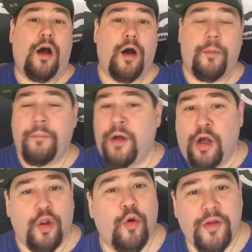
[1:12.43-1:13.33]

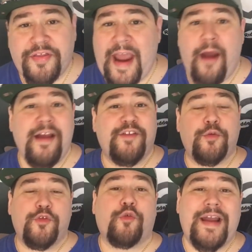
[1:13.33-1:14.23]
Along with Darius,
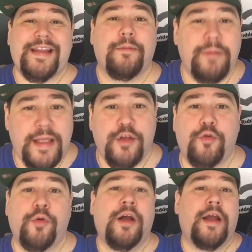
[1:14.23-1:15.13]
it was great to meet
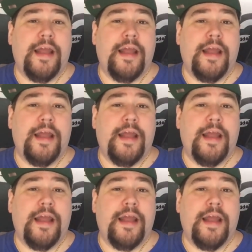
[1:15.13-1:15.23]
you.